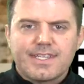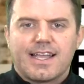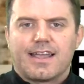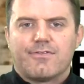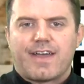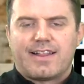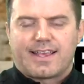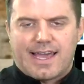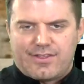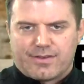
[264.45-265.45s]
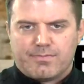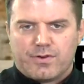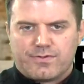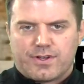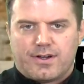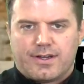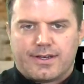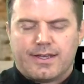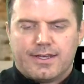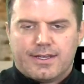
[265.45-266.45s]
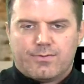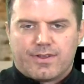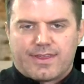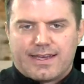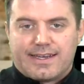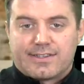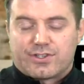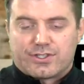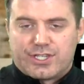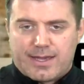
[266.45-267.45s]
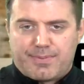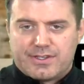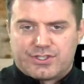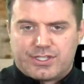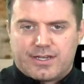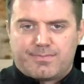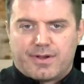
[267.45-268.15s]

and Valley Catholic moves on with that district championship.